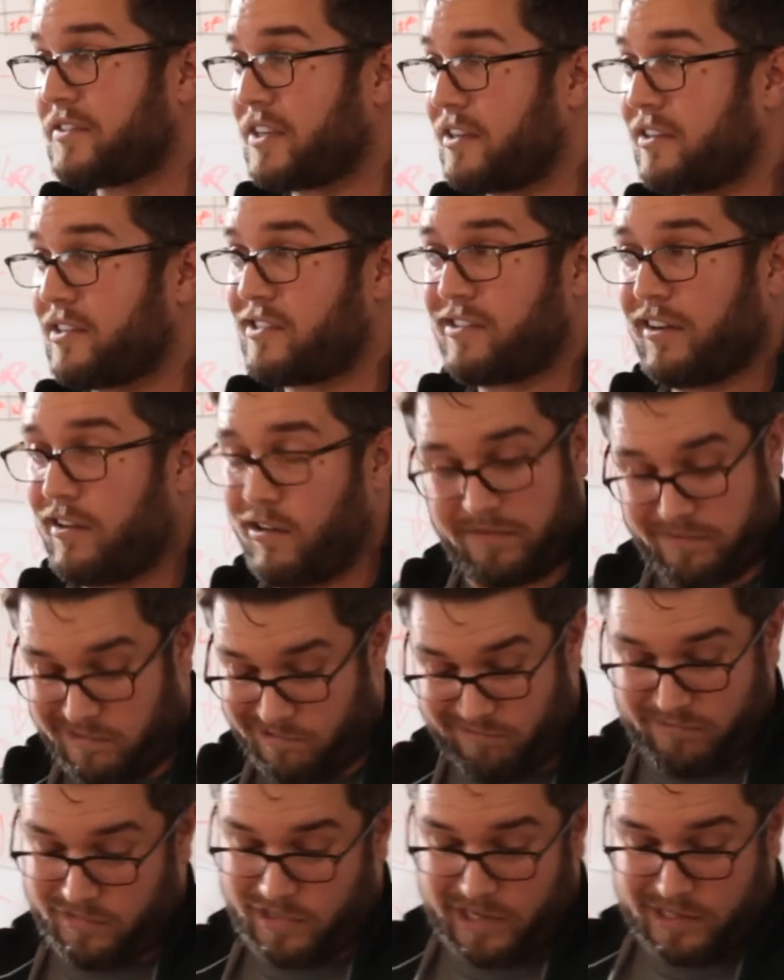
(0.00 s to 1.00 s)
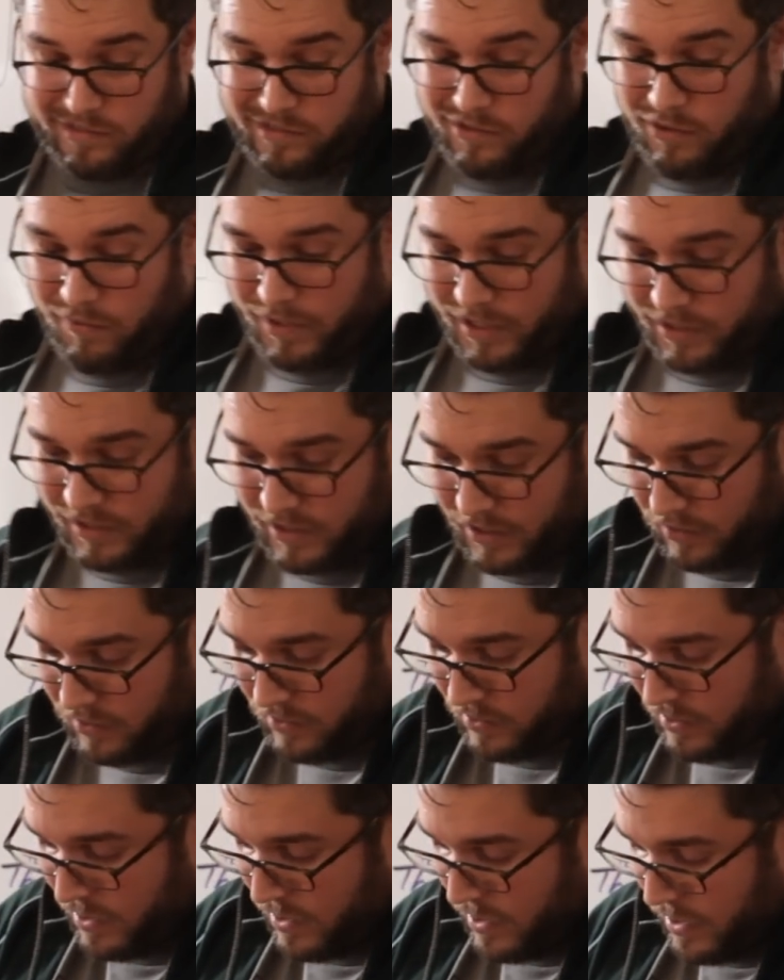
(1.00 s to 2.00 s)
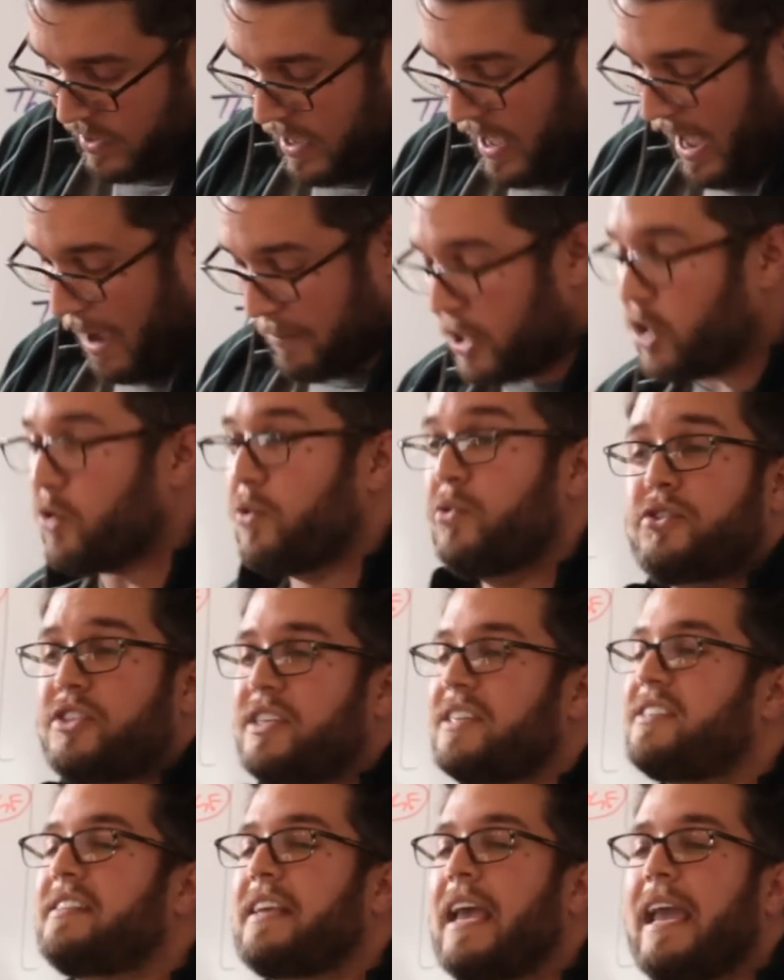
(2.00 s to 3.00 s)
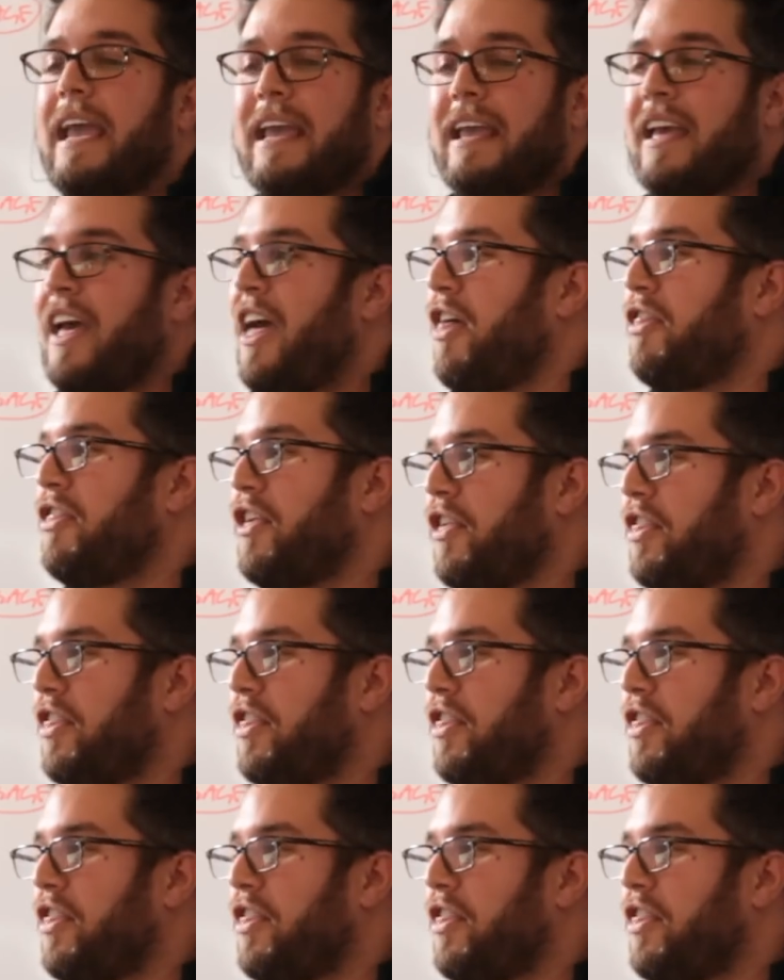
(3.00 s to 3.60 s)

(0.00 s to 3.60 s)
on the stove. No, that's no big deal. I mean, who's to say The